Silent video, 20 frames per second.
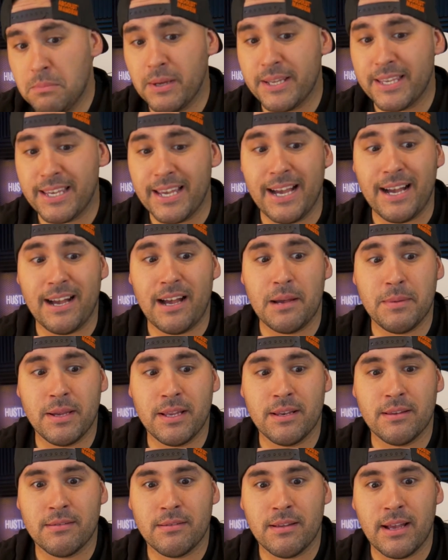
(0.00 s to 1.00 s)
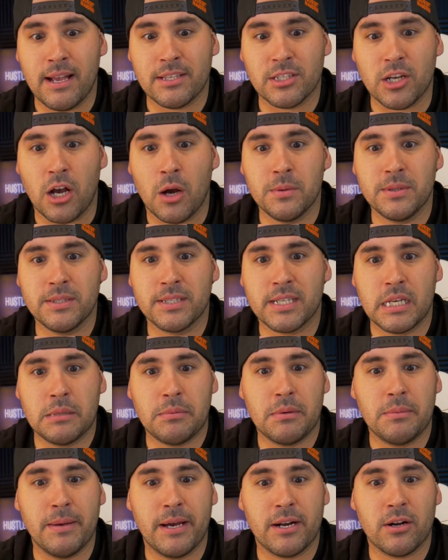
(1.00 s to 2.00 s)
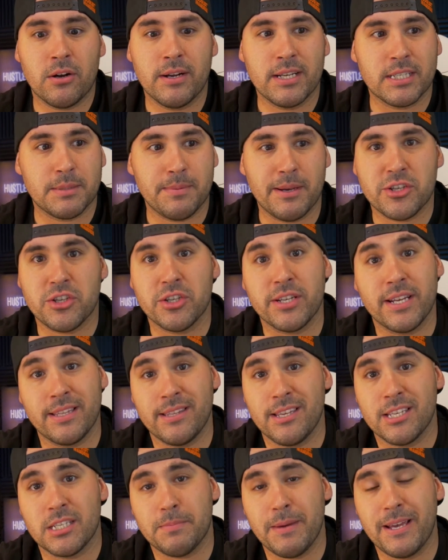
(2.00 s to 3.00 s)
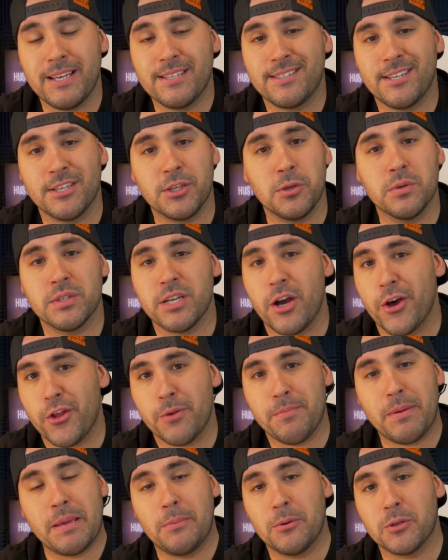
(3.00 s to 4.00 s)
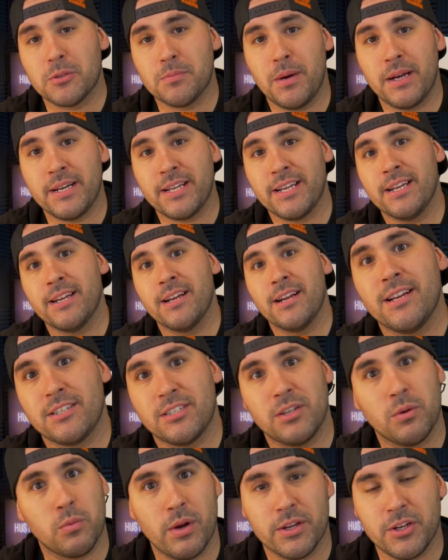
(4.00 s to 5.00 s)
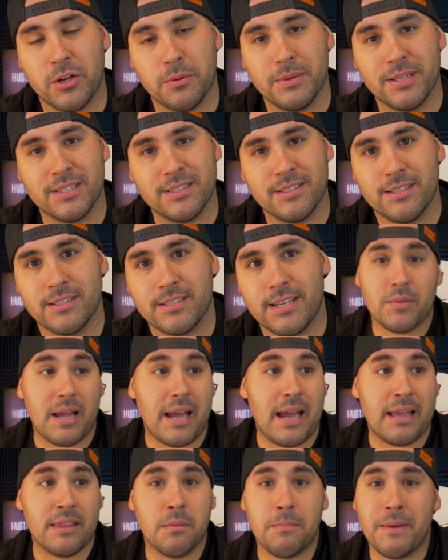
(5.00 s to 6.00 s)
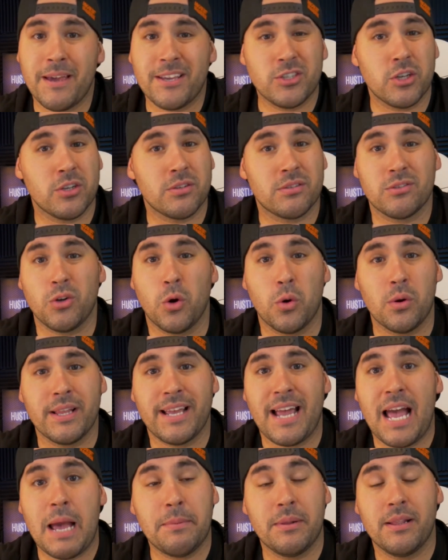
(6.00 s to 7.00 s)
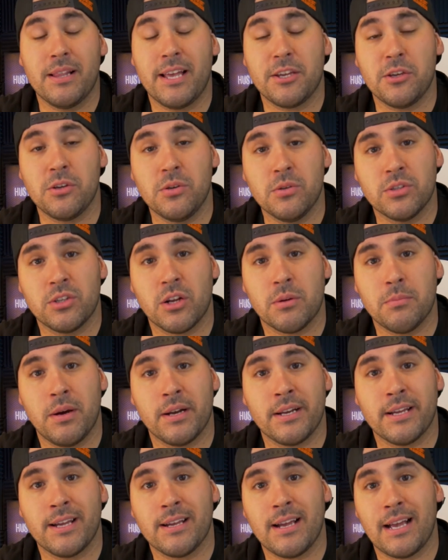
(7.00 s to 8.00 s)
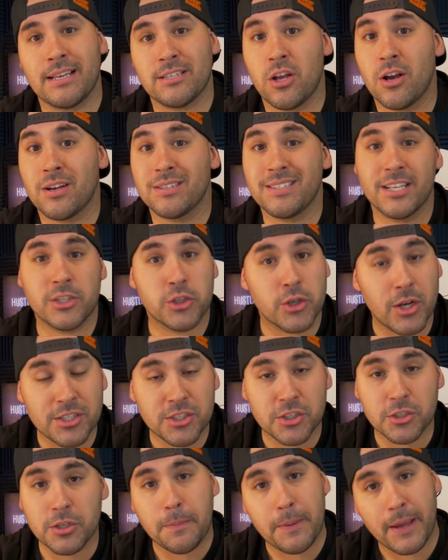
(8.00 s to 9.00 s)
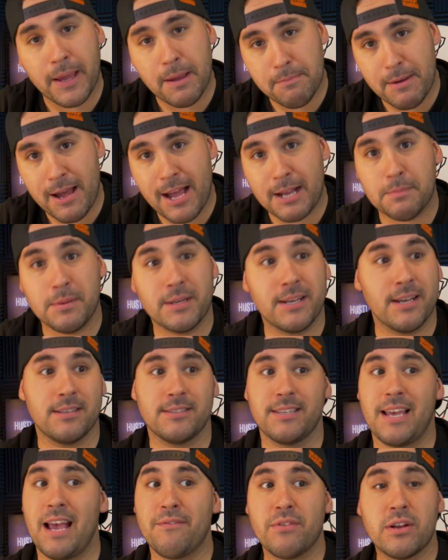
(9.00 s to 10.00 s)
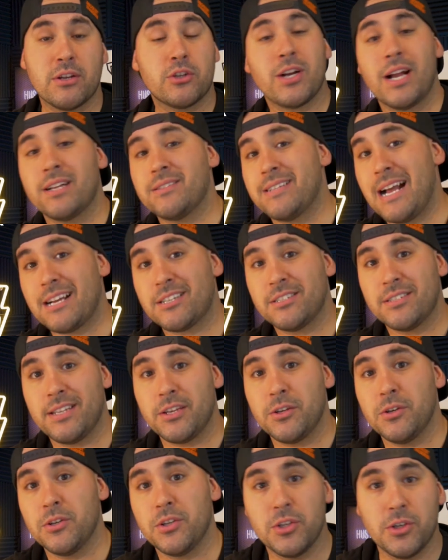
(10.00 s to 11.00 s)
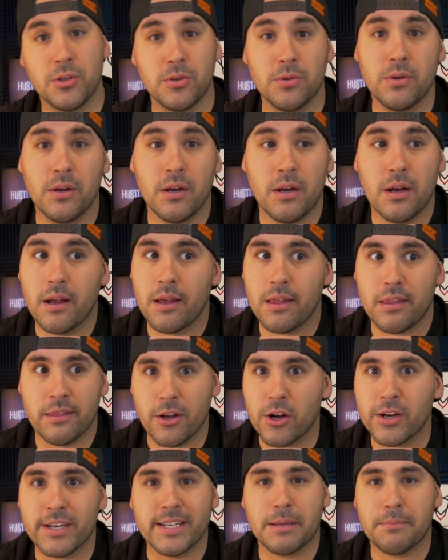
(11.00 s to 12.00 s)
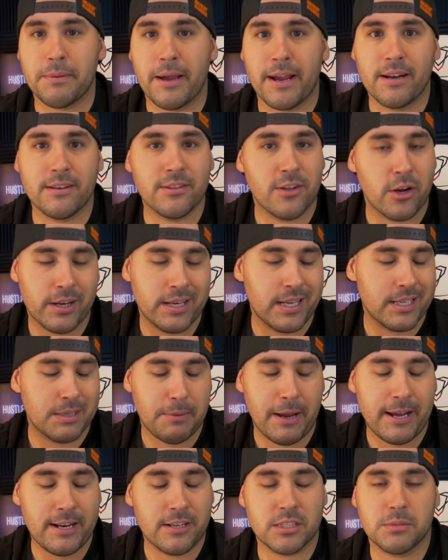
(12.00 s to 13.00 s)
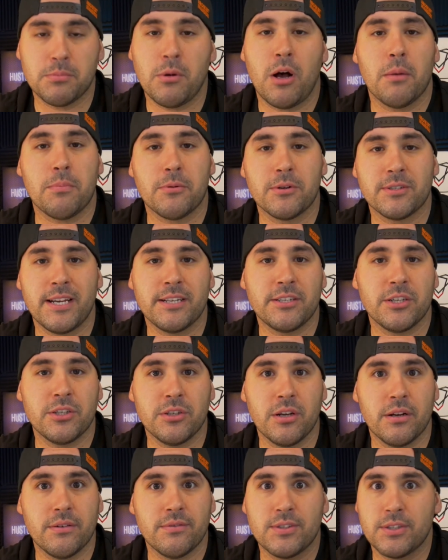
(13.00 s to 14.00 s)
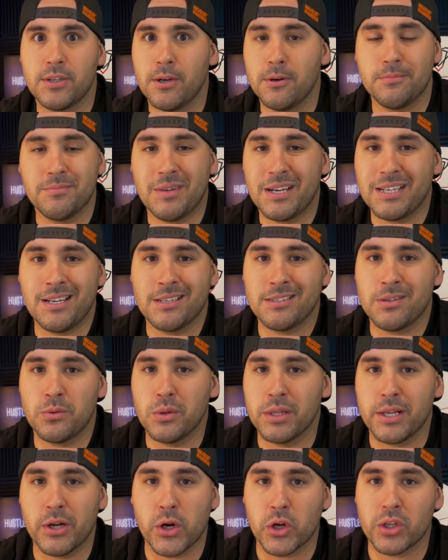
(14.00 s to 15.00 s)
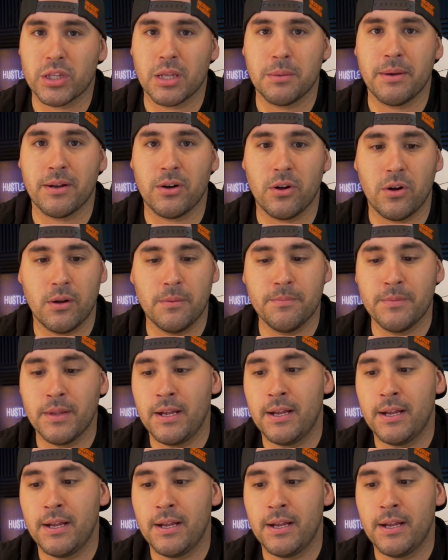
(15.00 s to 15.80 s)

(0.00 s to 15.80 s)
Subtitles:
But yeah, I mean, it's always going to be better, especially in this space, to use other people's money to run your business. And the banks are totally happy to let you use their money as long as they trust you to pay it back, because every transaction that you do, they're getting paid a small percentage of. So it doesn't really hurt them at all.